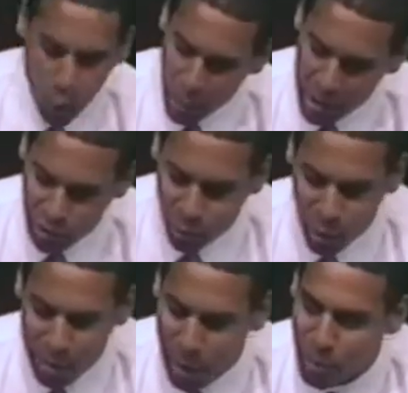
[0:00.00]
Where I used to
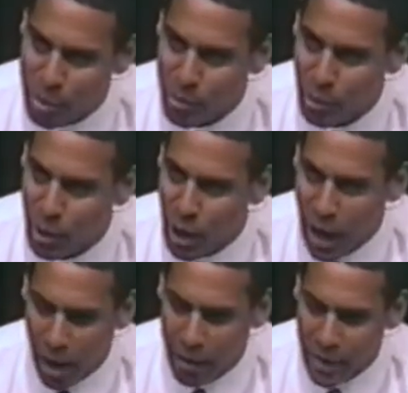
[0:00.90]
worry about people,
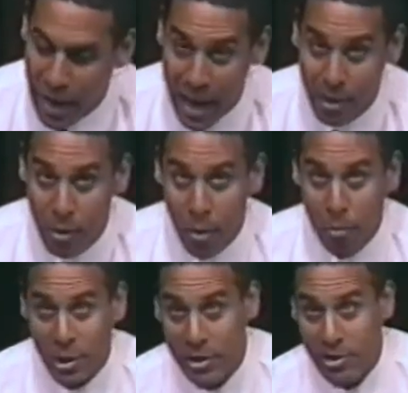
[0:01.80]
that I had to
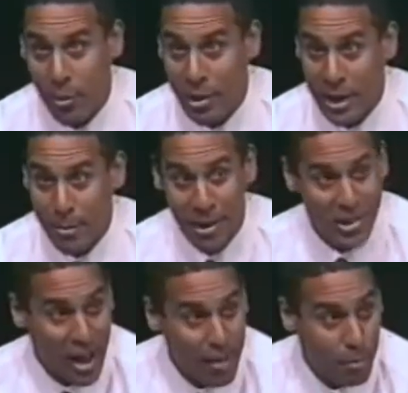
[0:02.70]
please someone to keep my
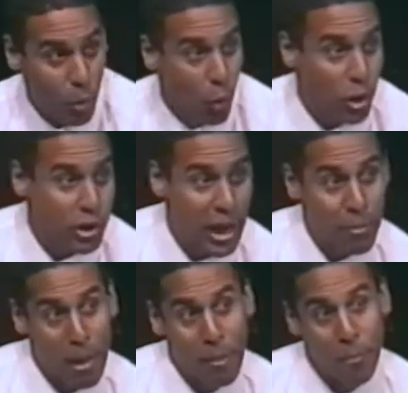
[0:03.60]
job, or worried that
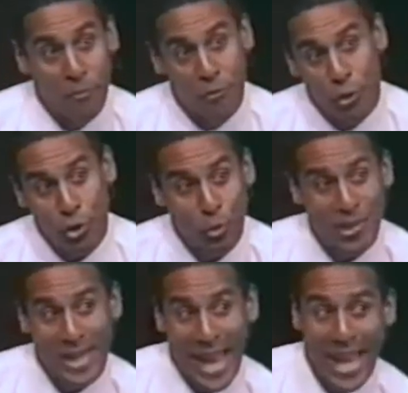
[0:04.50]
my future was
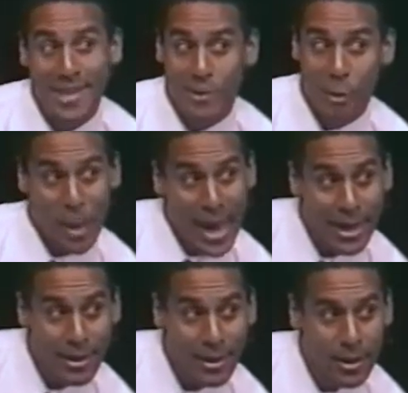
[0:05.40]
in the hands of a
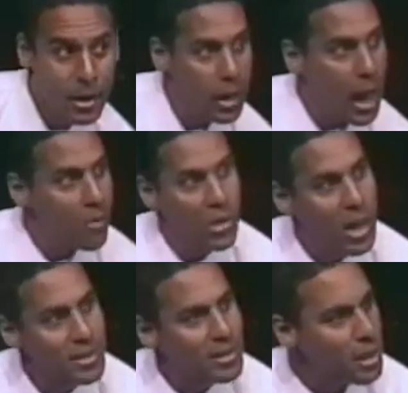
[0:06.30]
man, now I
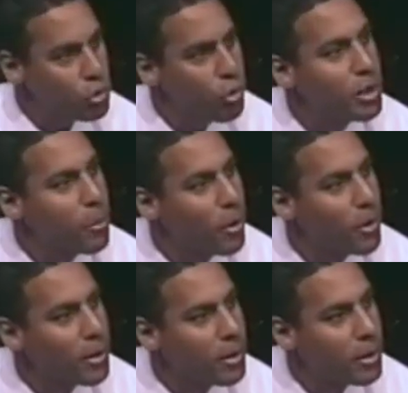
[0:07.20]
realize that's not true anymore.
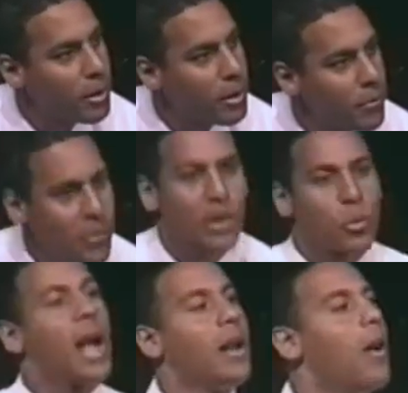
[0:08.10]
That's
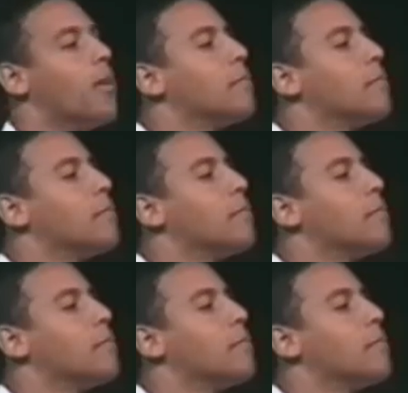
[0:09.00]
what I know.